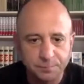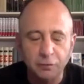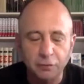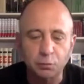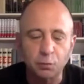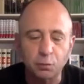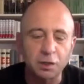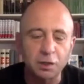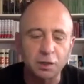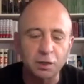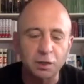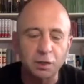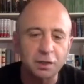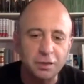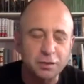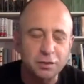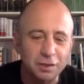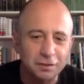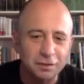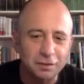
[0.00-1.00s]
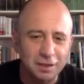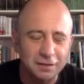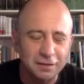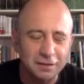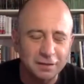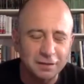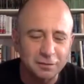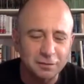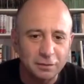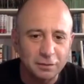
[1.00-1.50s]
it's one of the interesting
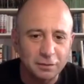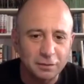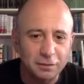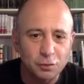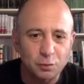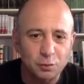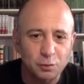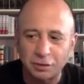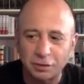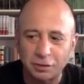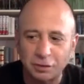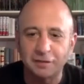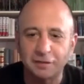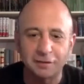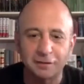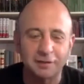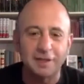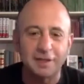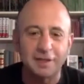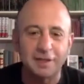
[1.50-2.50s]
things about these virtual tastings.